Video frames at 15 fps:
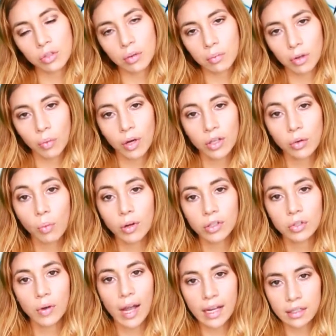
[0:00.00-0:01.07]
them the way you want
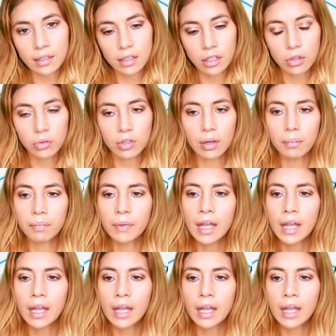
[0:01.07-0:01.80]
to execute them.